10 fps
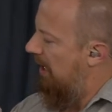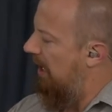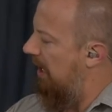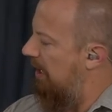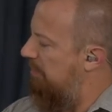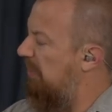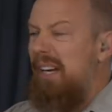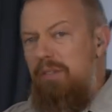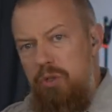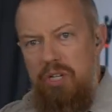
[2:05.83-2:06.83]
but
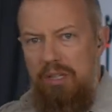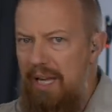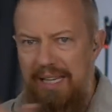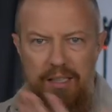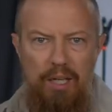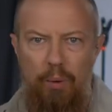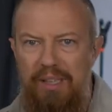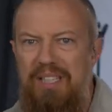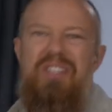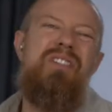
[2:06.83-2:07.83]
I've used it, and you know, at
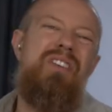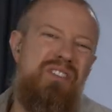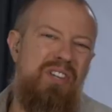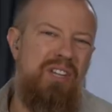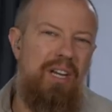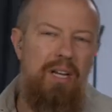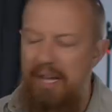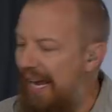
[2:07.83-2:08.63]
least it's consistent.